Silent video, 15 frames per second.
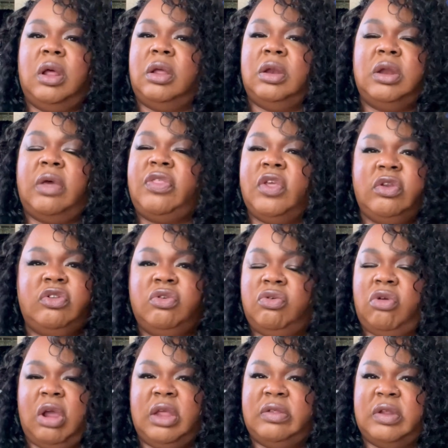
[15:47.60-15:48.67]
Nothing too
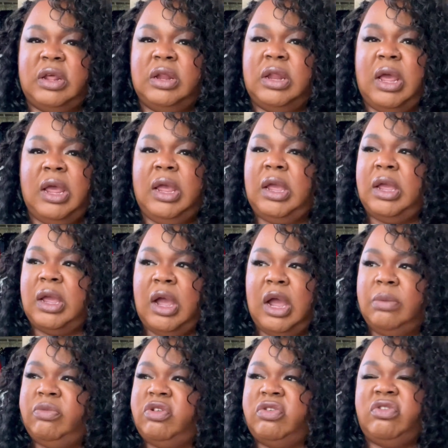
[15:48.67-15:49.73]
crazy. Like
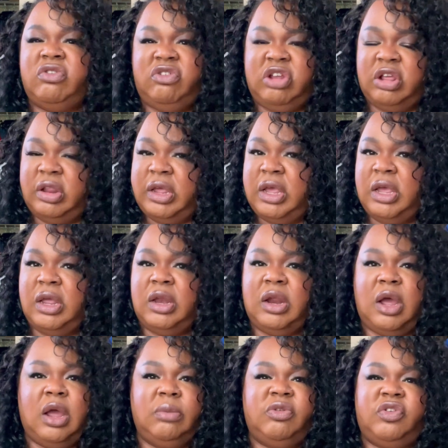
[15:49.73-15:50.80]
I'm just chilling,
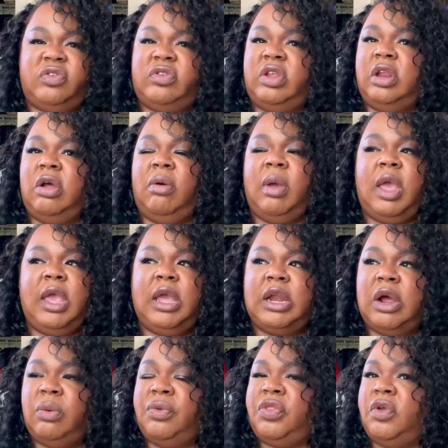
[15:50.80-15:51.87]
I'm just, you know, hanging
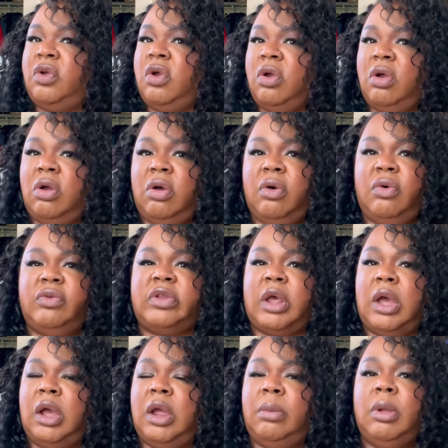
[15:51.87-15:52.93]
out with the girls,
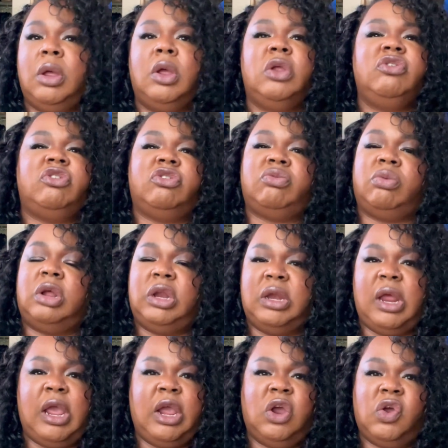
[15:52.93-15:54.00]
I'm just running
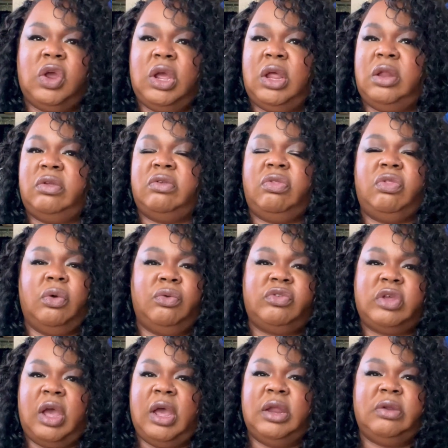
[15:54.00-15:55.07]
errands, those
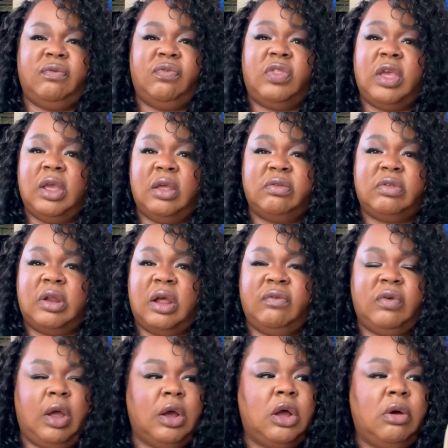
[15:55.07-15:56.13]
kind of things that I've
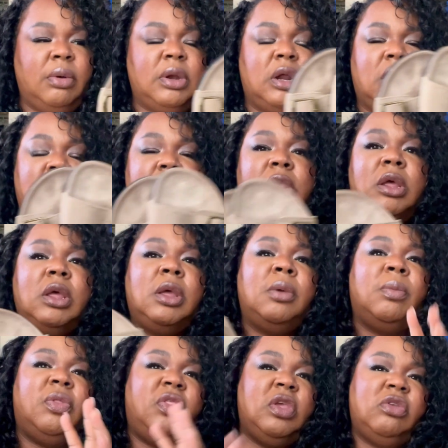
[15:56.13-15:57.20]
got going on.
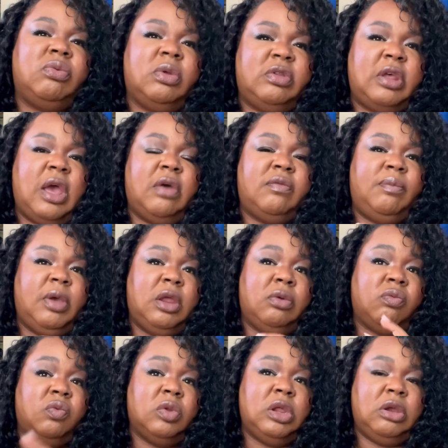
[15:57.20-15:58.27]
But these ones have
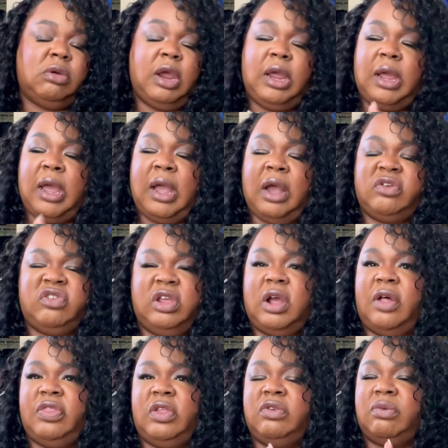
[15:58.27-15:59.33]
been really great. I actually
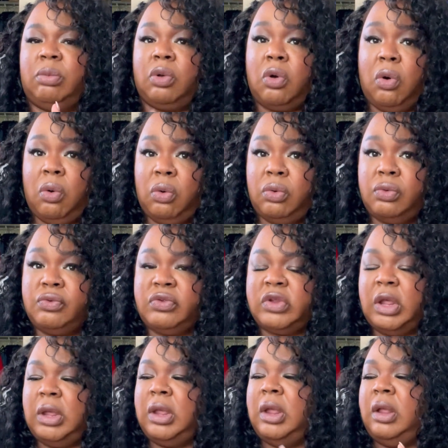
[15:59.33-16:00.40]
got these from Kohl's.
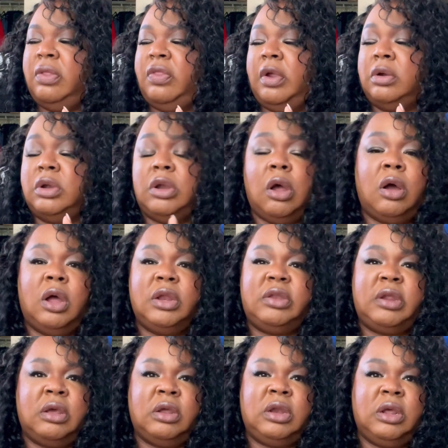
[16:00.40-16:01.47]
They're not
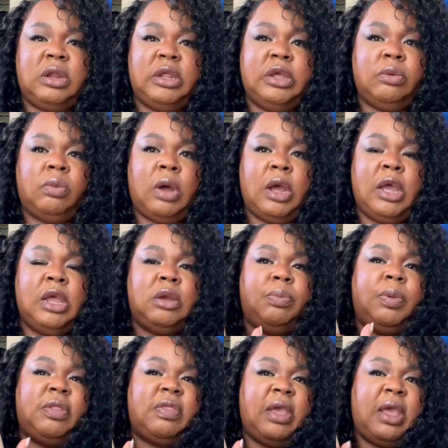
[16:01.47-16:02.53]
technically a wide, but they